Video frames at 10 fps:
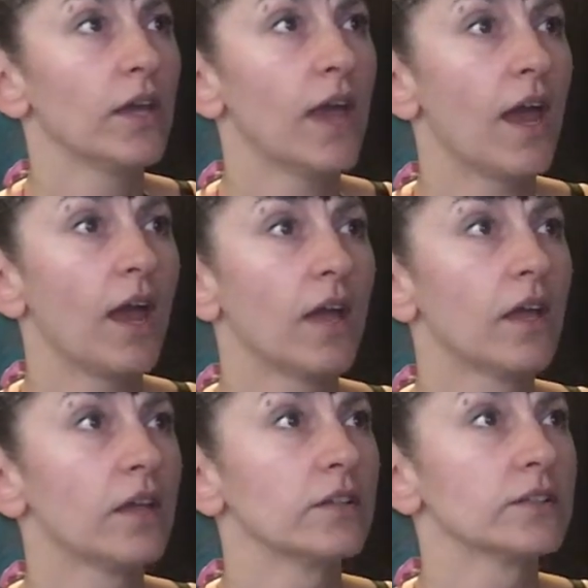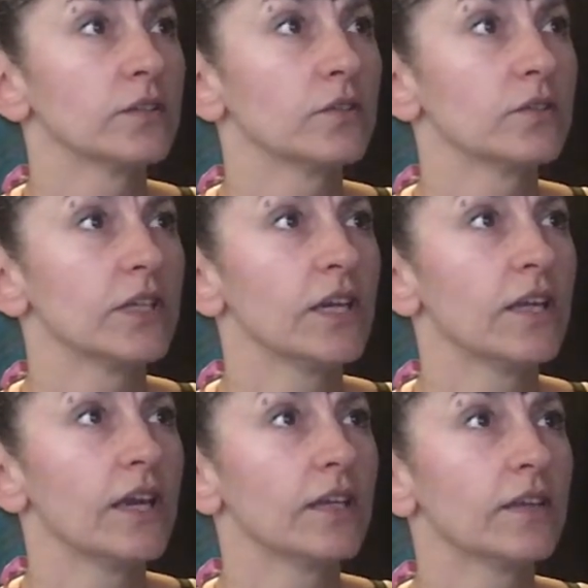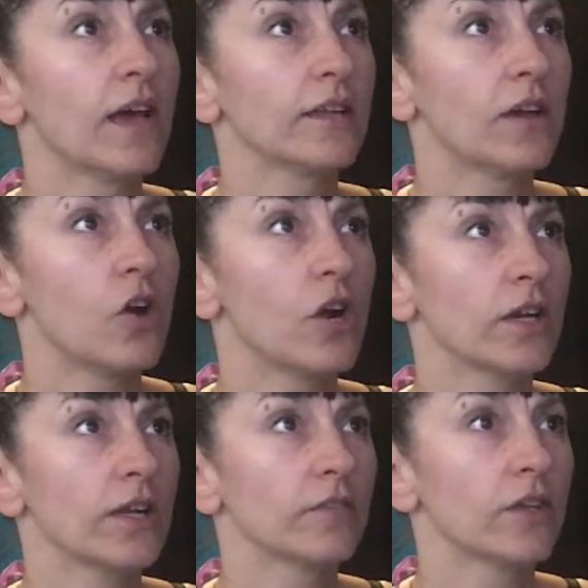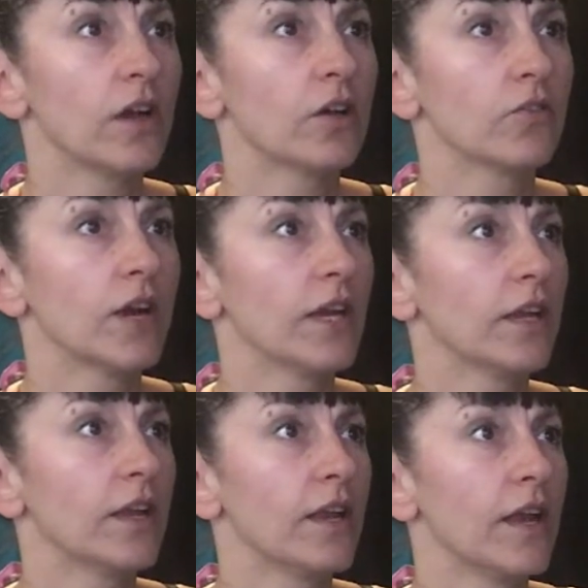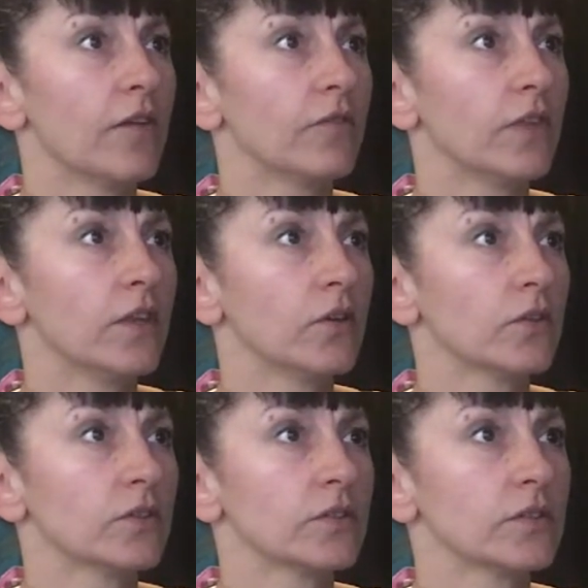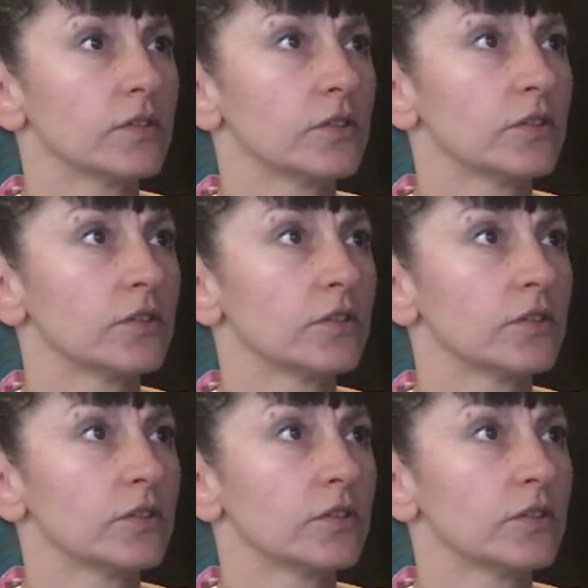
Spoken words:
Yeah. So they're like not hard left and hard right. And then I have those.